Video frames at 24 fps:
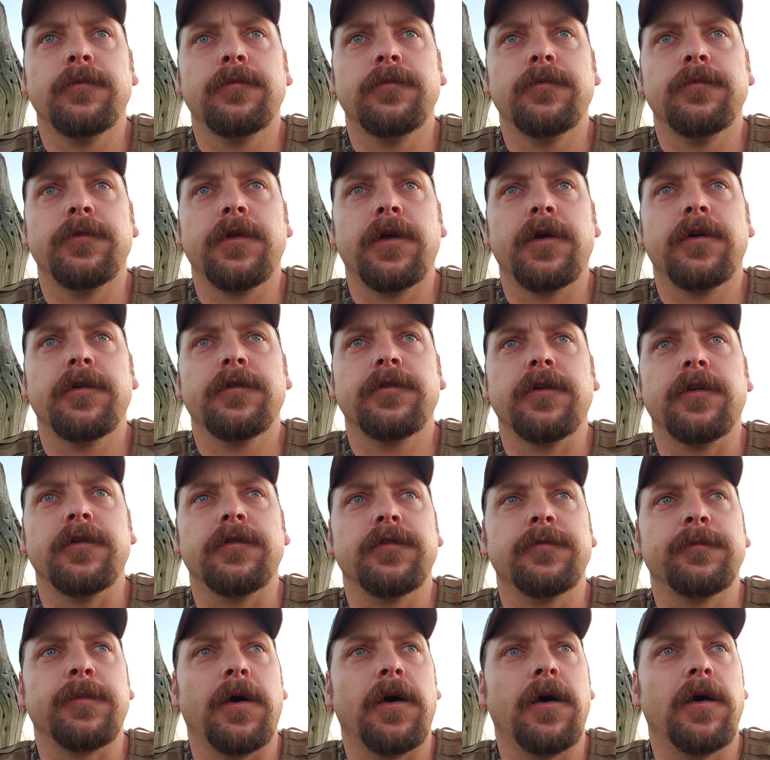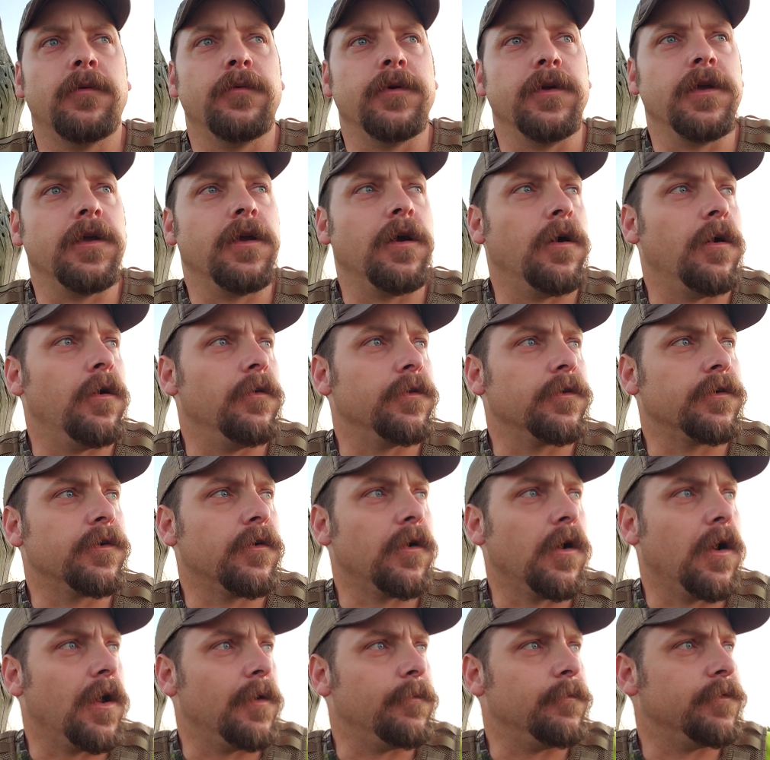There's a spot we call the
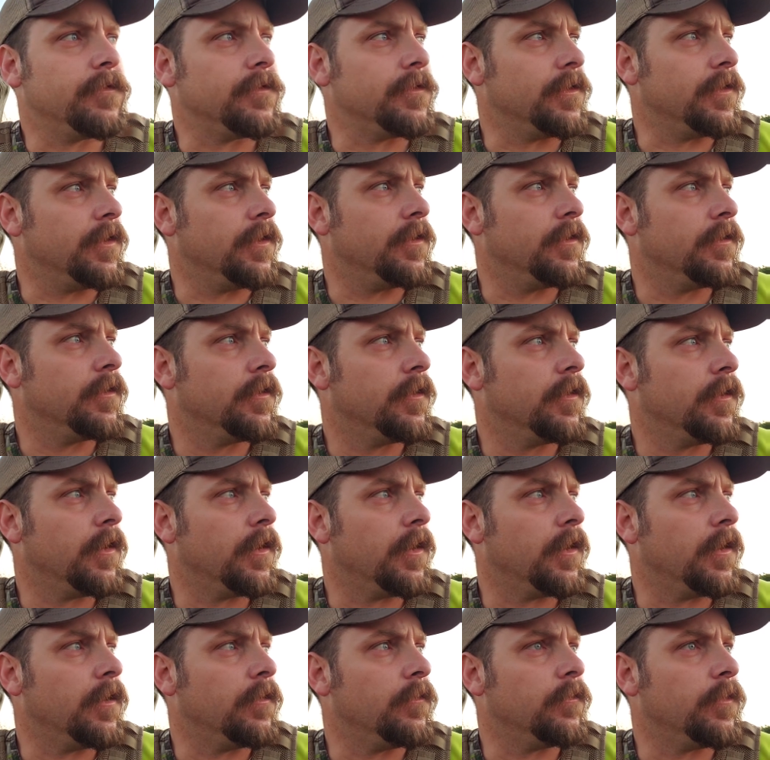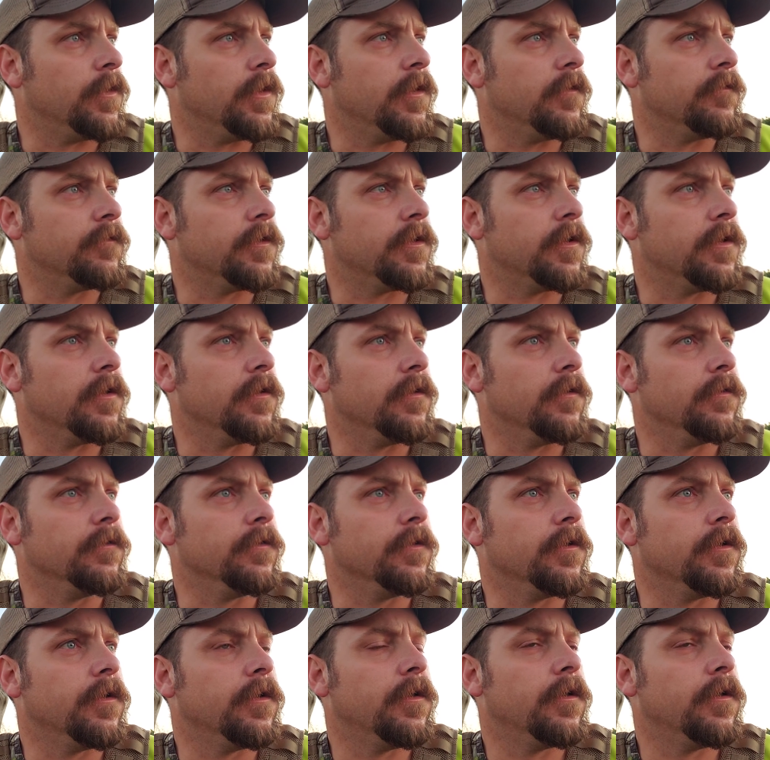crime scene, and we have killed